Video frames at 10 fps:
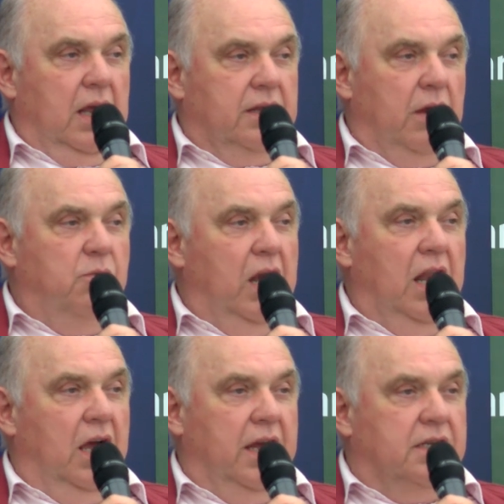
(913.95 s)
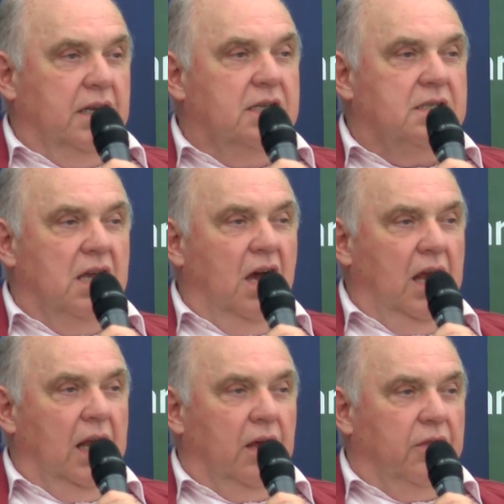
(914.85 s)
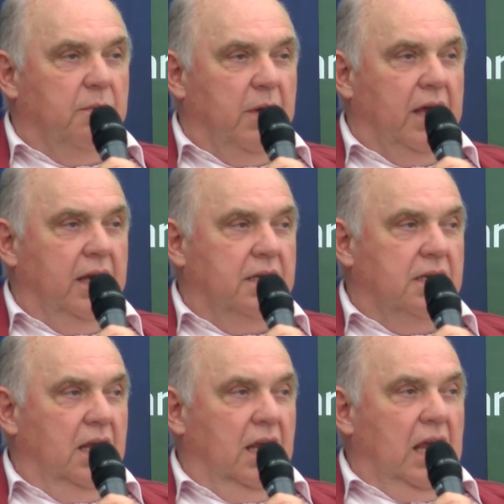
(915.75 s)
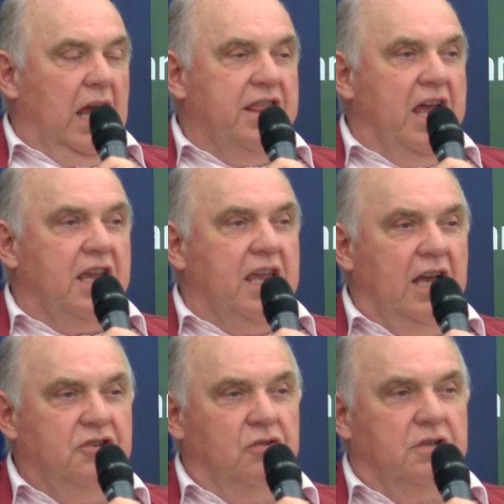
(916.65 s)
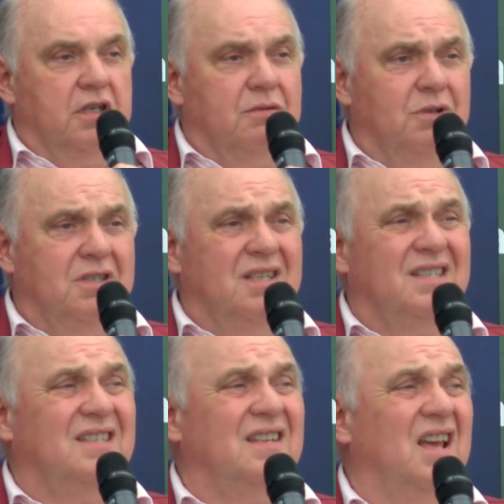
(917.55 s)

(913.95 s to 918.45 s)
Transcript: they relied entirely on the bayonet and their casualties was just